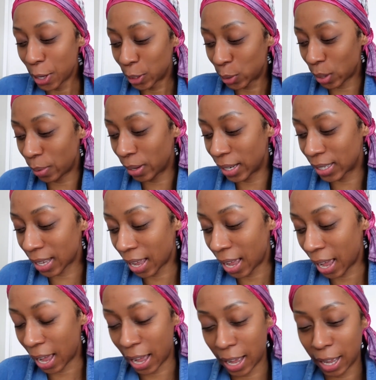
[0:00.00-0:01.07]
So anyways,
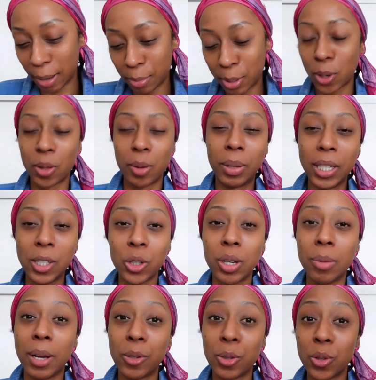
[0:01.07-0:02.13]
uh, so the bleaching
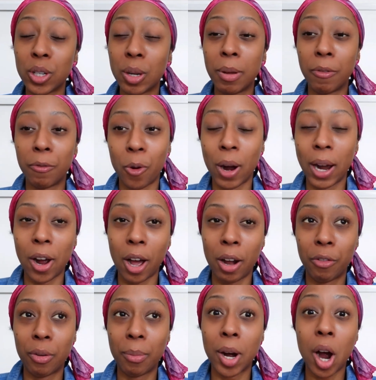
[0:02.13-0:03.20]
cream I was using before, I got
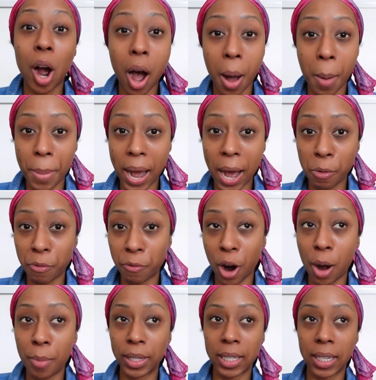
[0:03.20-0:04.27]
it from a compound
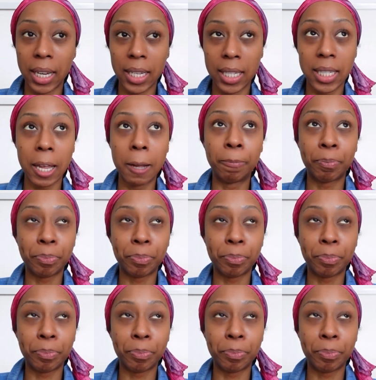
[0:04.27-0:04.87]
pharmacist.